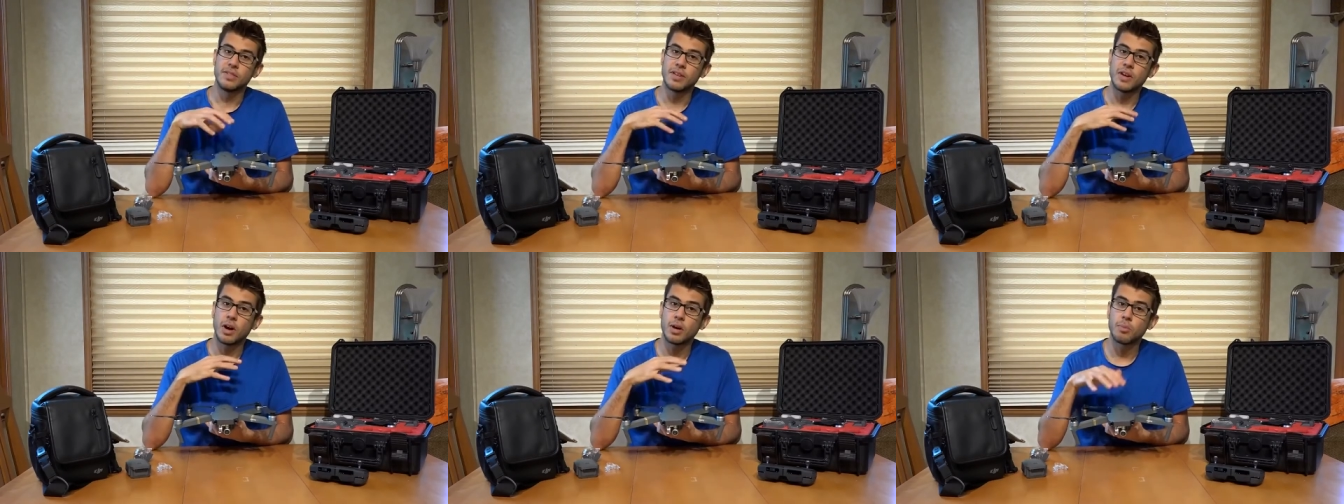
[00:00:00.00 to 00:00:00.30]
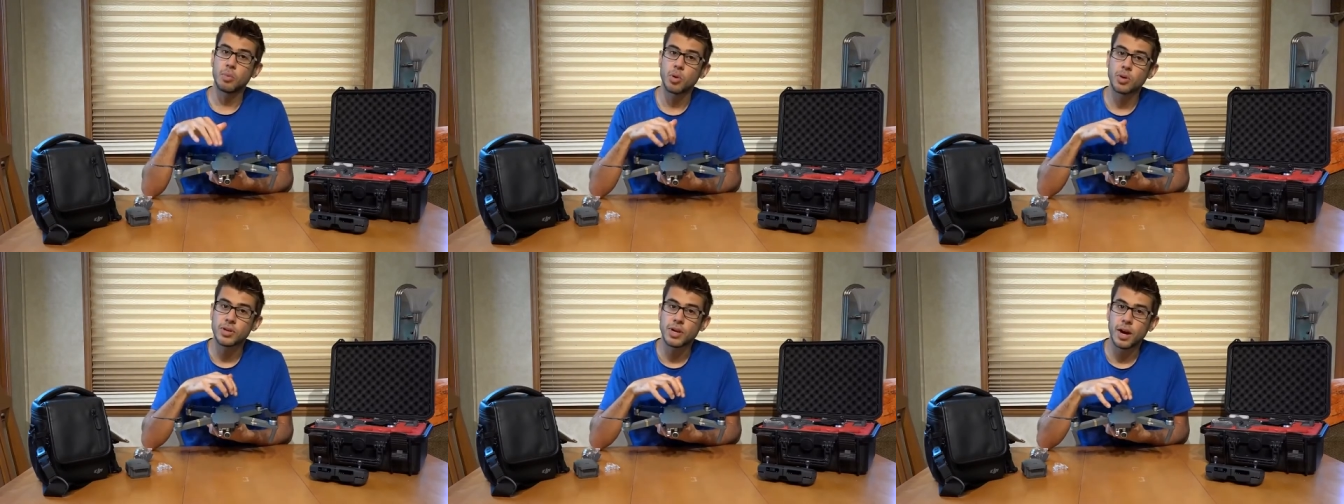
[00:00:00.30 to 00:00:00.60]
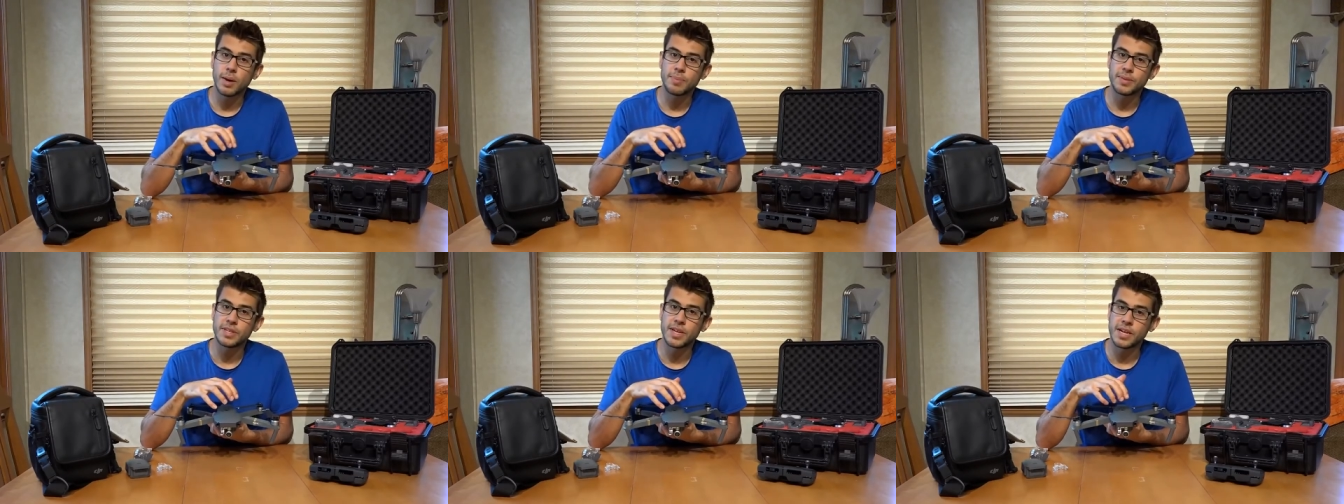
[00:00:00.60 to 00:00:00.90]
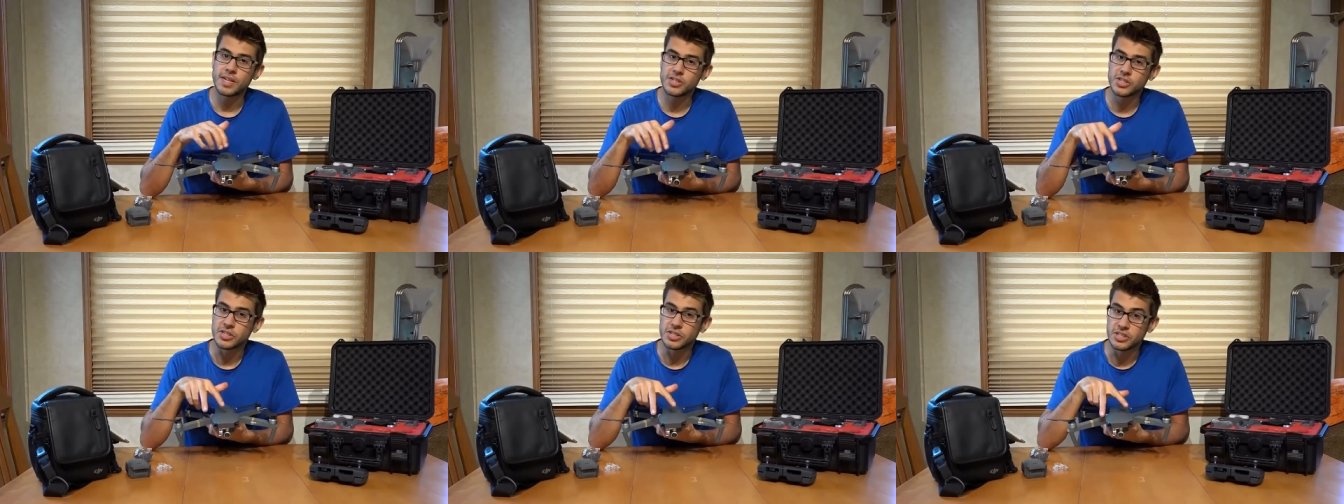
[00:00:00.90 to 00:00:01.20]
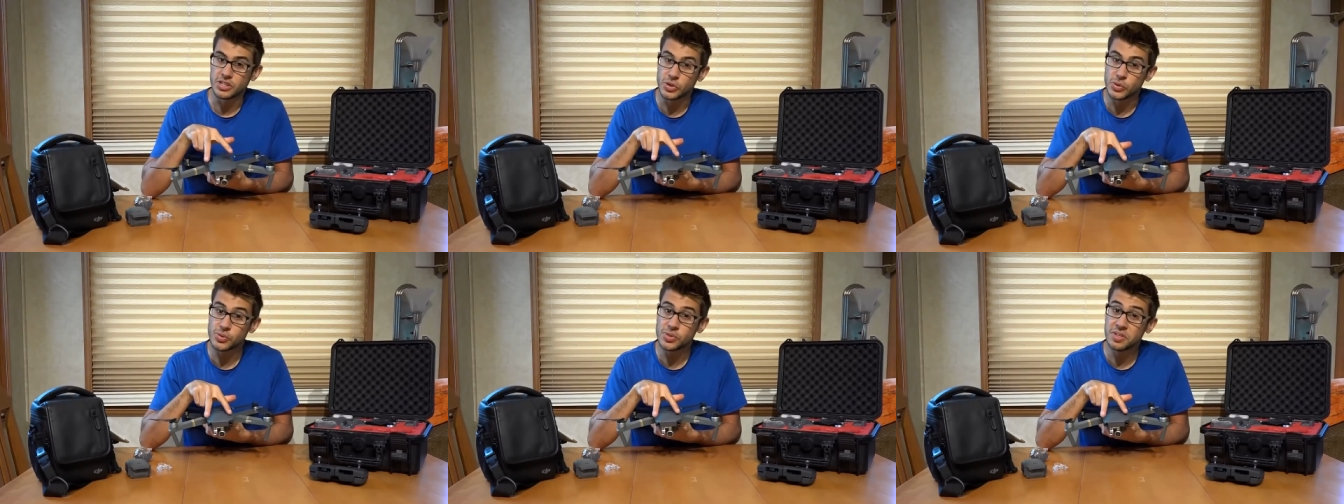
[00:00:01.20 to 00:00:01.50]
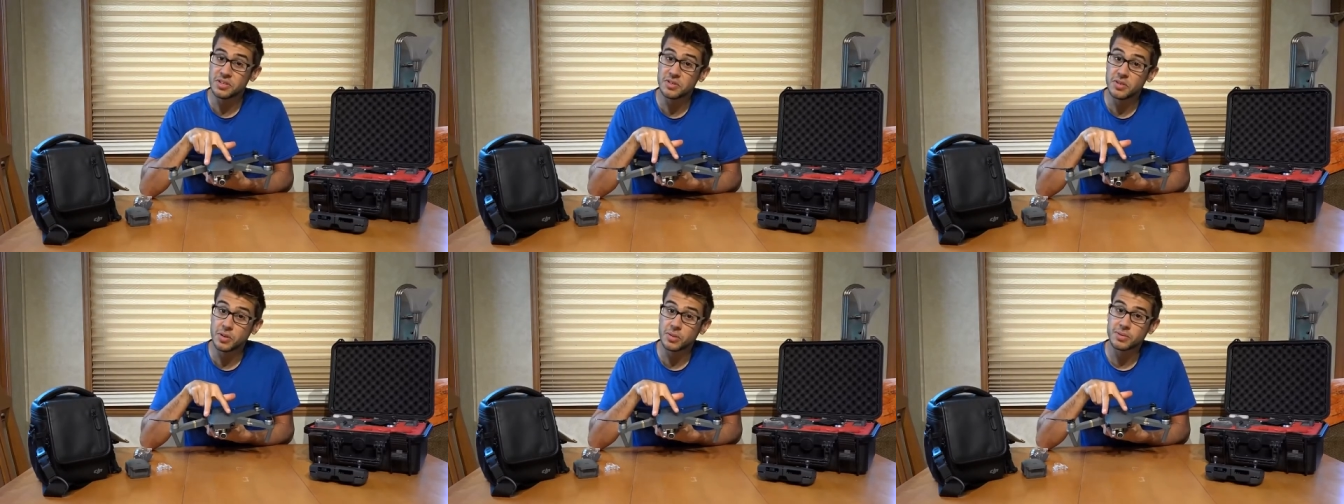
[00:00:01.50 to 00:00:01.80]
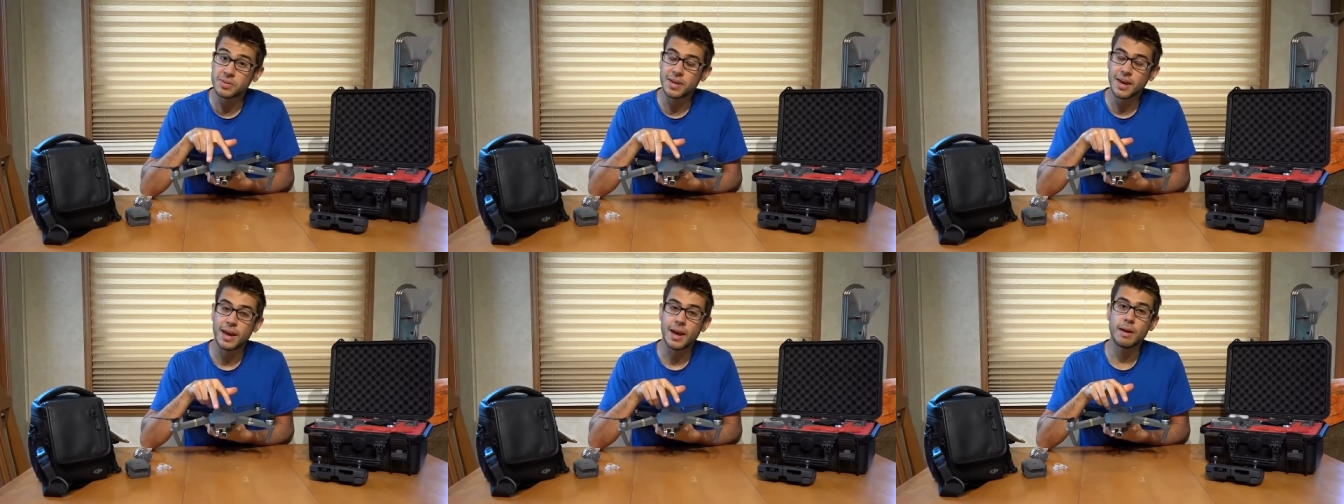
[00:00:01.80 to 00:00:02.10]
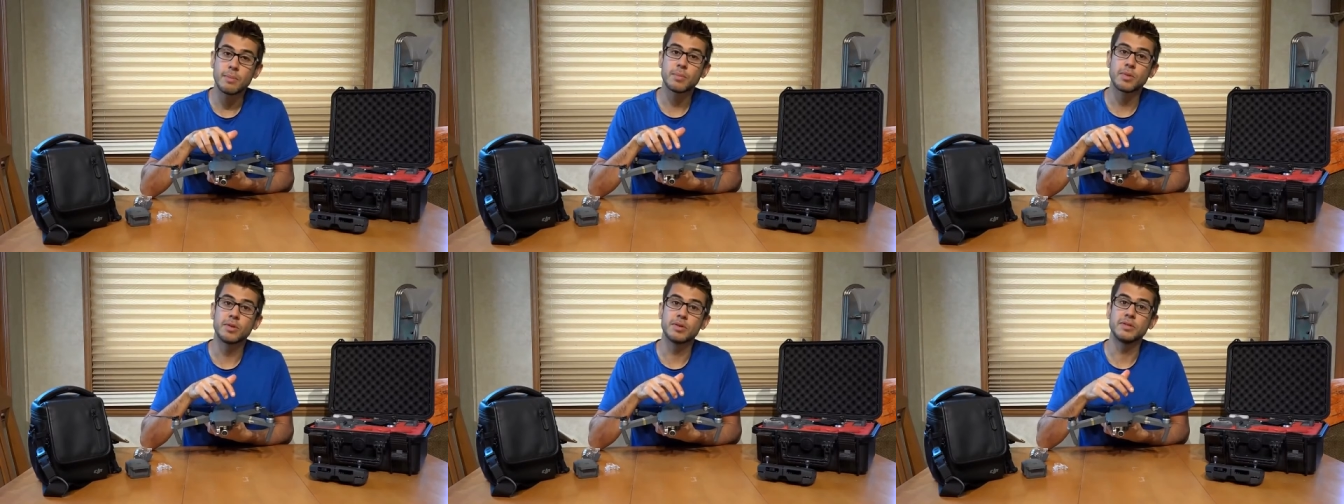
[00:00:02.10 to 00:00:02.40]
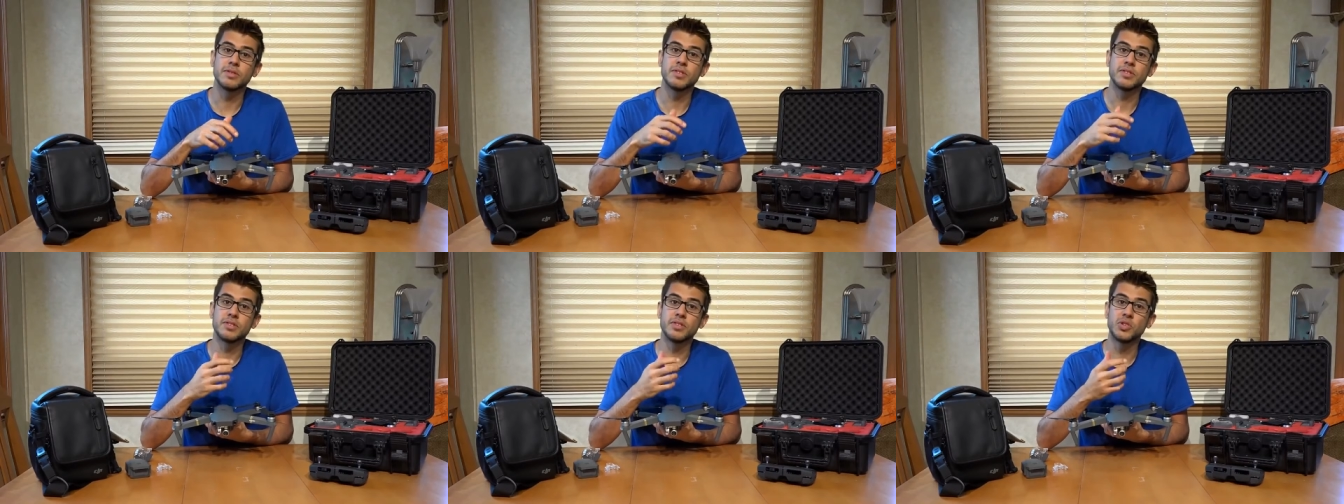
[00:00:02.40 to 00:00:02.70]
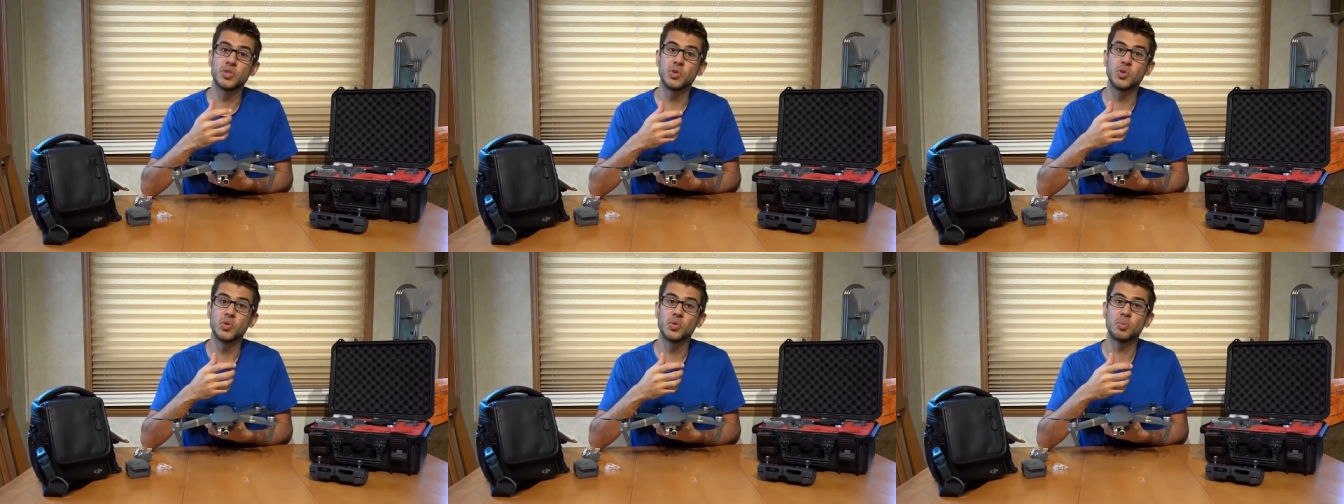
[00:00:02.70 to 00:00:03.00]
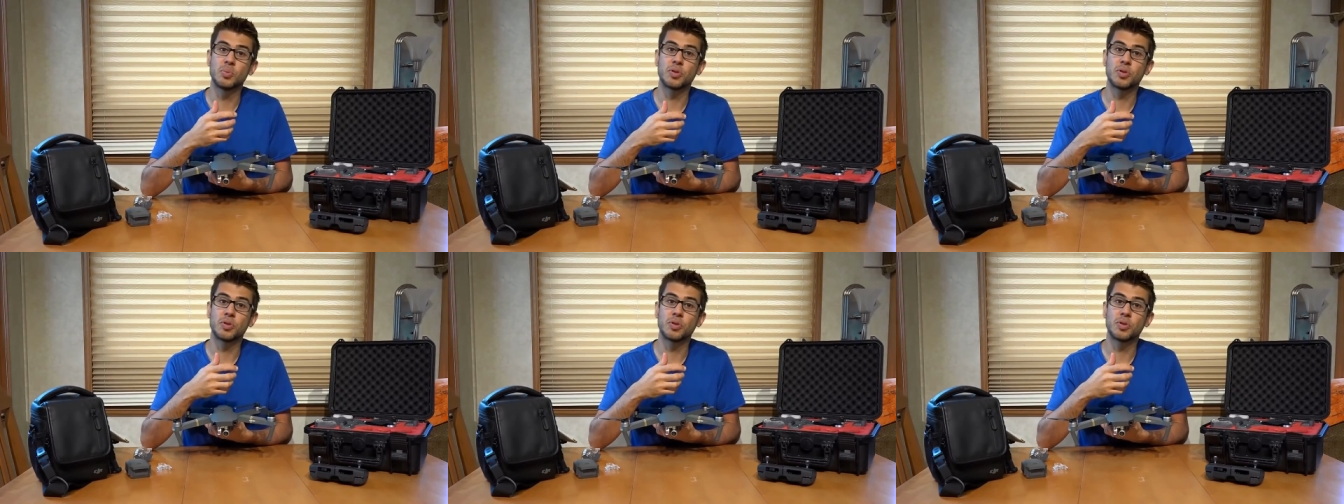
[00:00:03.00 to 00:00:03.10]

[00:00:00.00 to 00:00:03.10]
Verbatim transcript: The onboard computation uses those cameras to